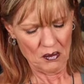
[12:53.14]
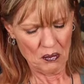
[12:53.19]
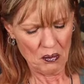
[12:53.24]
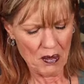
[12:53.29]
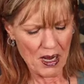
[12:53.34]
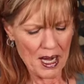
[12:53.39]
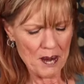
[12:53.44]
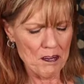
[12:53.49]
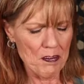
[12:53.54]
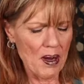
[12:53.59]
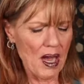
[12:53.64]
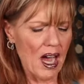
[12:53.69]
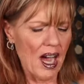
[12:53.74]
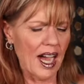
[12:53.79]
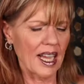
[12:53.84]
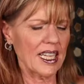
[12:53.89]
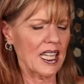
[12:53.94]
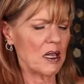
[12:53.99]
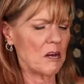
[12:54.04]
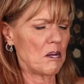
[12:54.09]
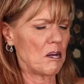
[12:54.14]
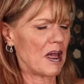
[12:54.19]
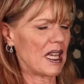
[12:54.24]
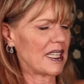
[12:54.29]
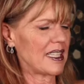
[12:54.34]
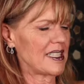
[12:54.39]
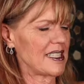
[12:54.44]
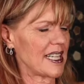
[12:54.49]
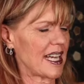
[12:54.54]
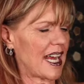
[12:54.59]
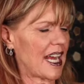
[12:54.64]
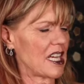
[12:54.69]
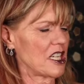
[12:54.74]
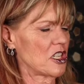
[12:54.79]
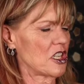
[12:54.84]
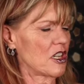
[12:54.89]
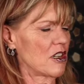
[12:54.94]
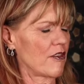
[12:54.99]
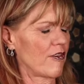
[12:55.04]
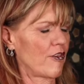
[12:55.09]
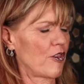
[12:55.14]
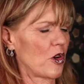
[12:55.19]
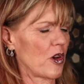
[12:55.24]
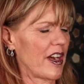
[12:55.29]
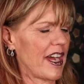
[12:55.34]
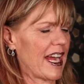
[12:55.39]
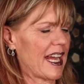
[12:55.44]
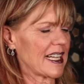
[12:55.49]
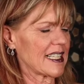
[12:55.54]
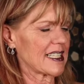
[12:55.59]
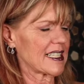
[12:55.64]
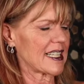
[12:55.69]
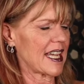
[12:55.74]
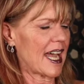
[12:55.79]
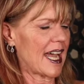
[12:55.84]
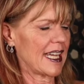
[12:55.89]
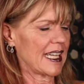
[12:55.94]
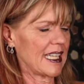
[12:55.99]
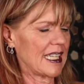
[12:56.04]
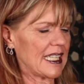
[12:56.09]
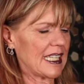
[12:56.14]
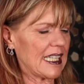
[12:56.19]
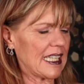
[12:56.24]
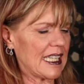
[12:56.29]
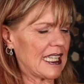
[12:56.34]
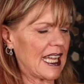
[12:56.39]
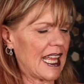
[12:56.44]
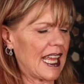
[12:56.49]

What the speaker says: my pocket meditation for anxiety.